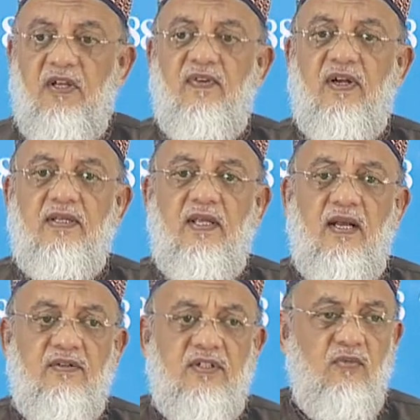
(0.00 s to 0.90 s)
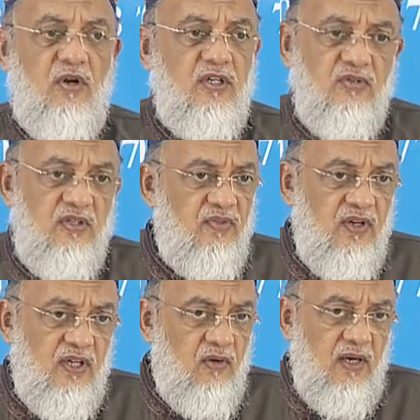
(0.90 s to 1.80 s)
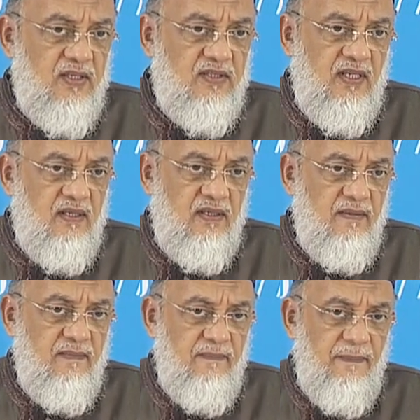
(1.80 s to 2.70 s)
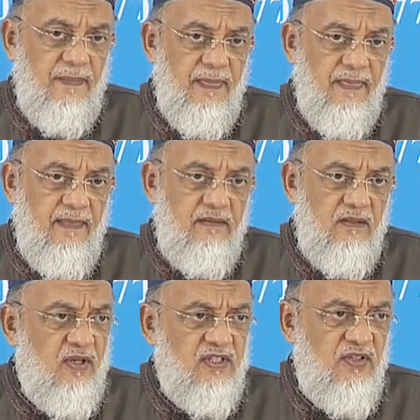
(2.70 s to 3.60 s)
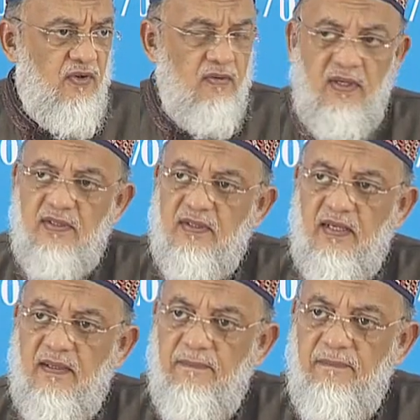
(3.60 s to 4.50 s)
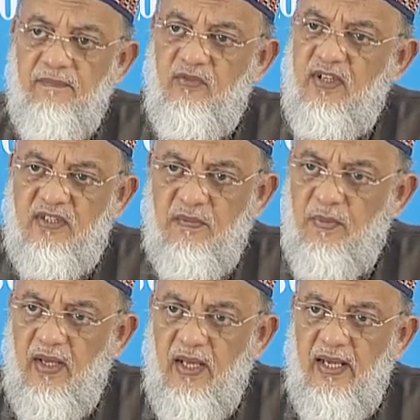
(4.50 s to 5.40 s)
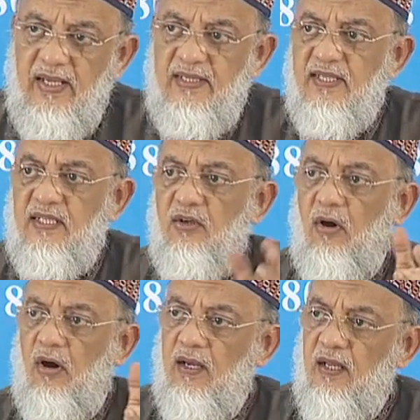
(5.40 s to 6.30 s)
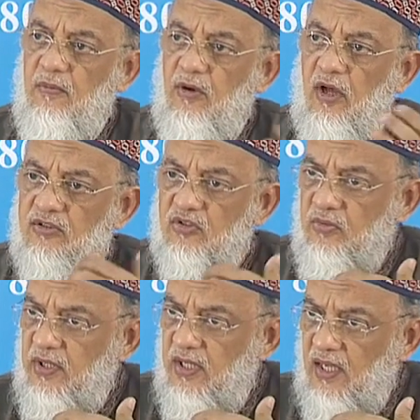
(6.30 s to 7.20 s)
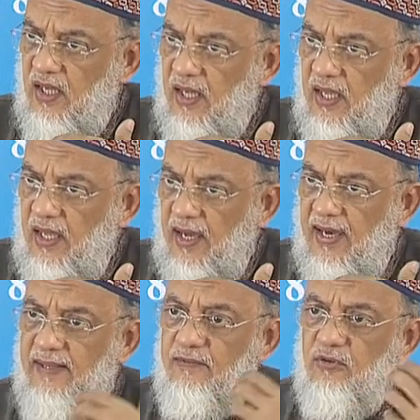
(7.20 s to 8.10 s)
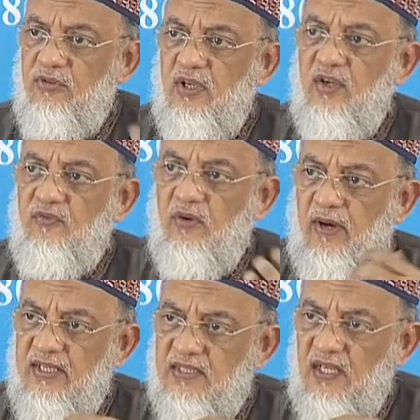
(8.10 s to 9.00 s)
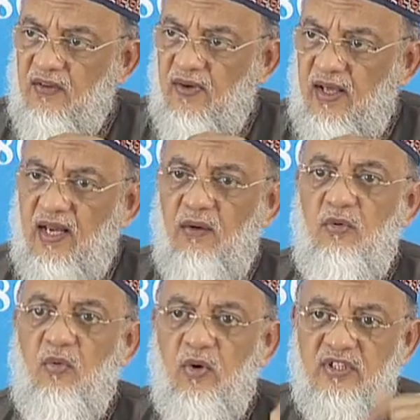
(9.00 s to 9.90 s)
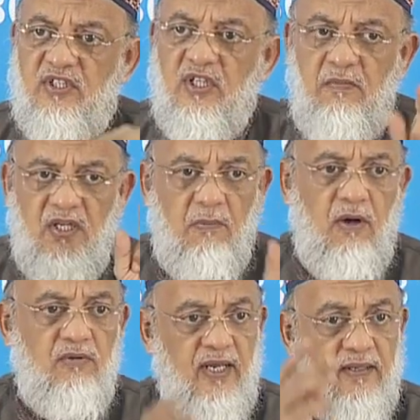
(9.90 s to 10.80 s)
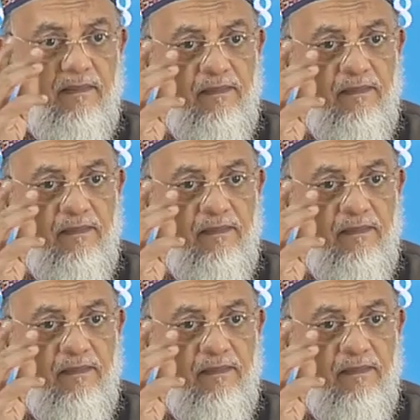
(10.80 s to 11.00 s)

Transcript: bin Affan radiallahu anhu said, what is so difficult to understand? He said, what's difficult to understand? It's very simple. He said, the oil belongs to me. I am using it for myself. Allah will question me about that.